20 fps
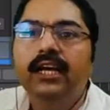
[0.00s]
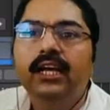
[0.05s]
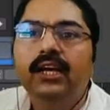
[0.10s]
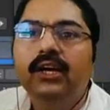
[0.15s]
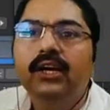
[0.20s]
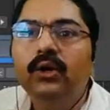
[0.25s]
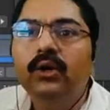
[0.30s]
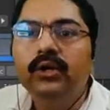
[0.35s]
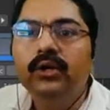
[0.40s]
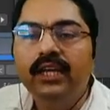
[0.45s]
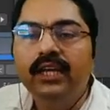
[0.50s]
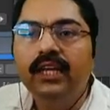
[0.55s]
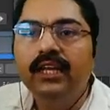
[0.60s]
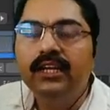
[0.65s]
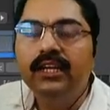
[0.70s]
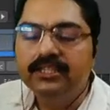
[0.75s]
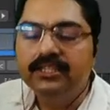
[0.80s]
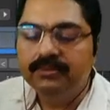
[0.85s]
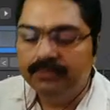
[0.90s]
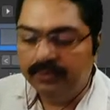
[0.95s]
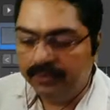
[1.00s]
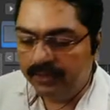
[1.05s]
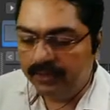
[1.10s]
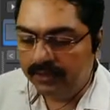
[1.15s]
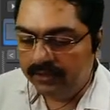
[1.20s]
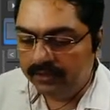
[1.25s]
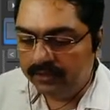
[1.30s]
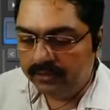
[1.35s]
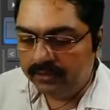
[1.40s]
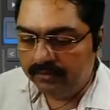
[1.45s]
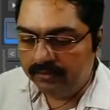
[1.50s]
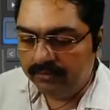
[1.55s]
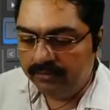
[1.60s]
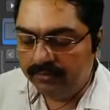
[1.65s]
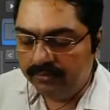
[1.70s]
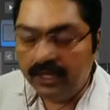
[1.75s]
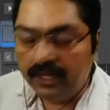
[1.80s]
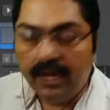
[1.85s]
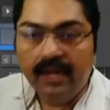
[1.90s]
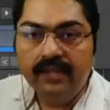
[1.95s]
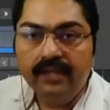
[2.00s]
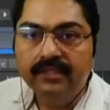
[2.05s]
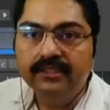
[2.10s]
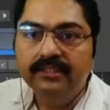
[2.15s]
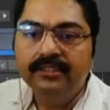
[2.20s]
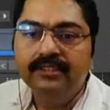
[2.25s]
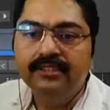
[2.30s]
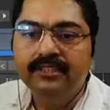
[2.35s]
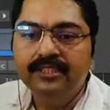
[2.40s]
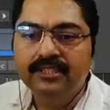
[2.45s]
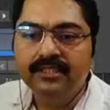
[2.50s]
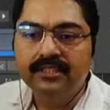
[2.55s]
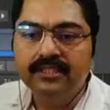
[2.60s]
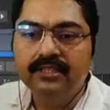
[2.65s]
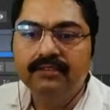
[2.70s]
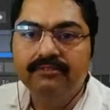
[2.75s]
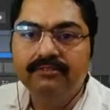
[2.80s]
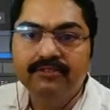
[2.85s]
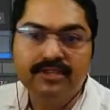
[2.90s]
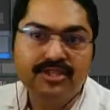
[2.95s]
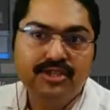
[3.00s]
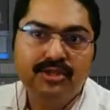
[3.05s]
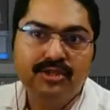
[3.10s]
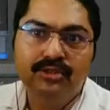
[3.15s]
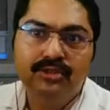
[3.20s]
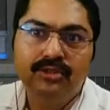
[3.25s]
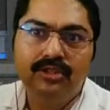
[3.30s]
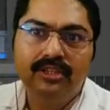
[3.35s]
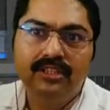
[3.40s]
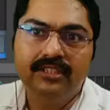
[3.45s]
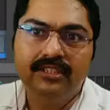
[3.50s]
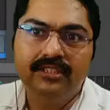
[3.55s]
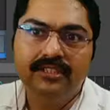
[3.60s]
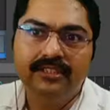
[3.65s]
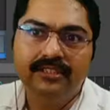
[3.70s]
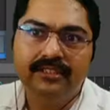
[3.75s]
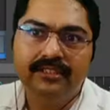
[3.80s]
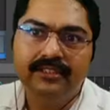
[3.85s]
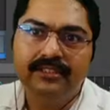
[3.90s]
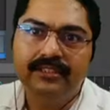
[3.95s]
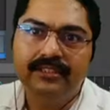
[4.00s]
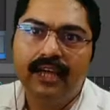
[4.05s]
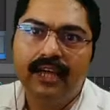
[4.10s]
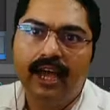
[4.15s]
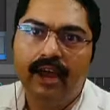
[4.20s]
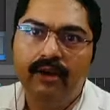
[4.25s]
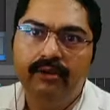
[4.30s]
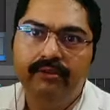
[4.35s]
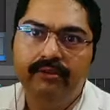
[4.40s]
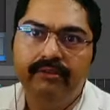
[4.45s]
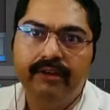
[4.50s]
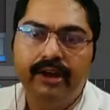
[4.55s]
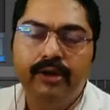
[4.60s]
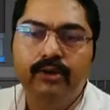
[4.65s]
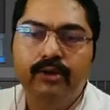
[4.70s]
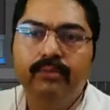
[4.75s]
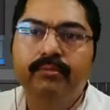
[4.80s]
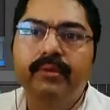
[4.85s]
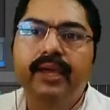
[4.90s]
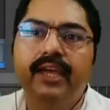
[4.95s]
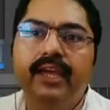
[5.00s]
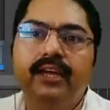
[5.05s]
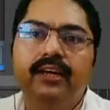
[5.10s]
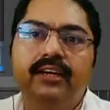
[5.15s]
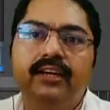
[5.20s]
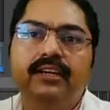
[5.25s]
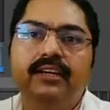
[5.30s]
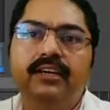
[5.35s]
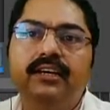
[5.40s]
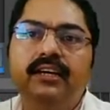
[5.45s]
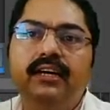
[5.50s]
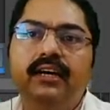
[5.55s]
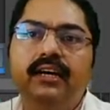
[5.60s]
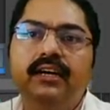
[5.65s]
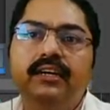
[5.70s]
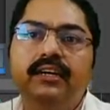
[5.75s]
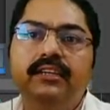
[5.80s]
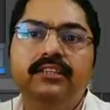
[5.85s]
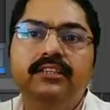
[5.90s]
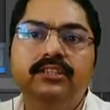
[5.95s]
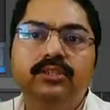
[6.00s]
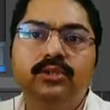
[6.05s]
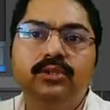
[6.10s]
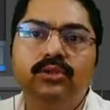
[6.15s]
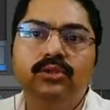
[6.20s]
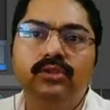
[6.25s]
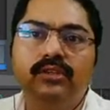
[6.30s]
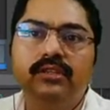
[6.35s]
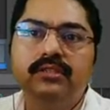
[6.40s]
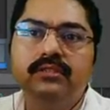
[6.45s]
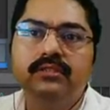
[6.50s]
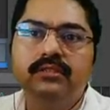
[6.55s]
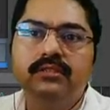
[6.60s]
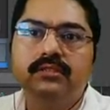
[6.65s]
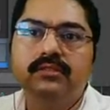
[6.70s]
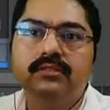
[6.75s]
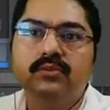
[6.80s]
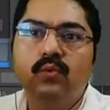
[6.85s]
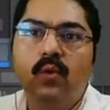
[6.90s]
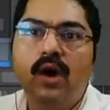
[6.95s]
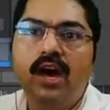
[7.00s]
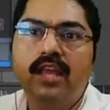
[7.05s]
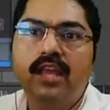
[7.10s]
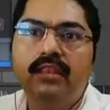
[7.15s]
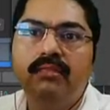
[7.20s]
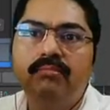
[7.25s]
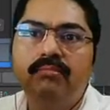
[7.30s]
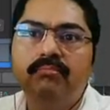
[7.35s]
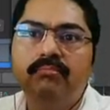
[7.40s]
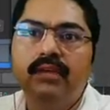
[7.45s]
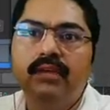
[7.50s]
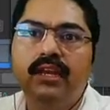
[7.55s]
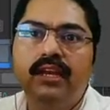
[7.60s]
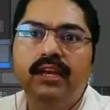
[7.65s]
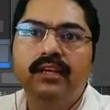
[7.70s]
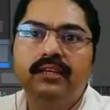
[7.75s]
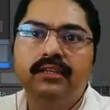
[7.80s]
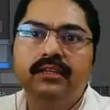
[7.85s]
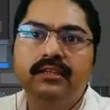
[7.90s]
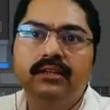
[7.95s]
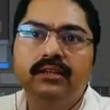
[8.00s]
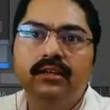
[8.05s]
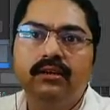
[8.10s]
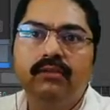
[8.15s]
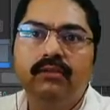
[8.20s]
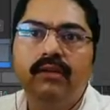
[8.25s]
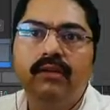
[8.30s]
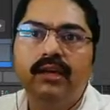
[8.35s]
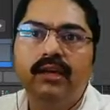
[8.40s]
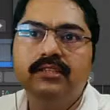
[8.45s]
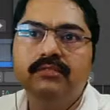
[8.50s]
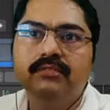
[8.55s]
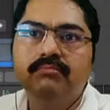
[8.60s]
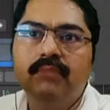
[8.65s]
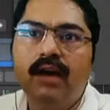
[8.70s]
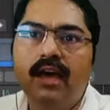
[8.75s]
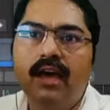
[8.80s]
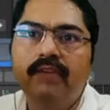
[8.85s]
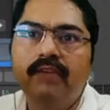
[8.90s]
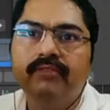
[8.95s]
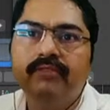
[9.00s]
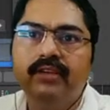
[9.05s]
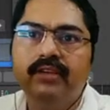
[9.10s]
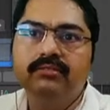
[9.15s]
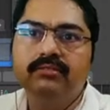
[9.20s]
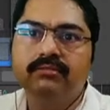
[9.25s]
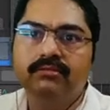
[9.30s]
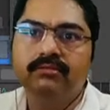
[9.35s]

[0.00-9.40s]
Okay, let's and it's the first tutorial. I will try to make other tutorials. 1 minute. Where is my face?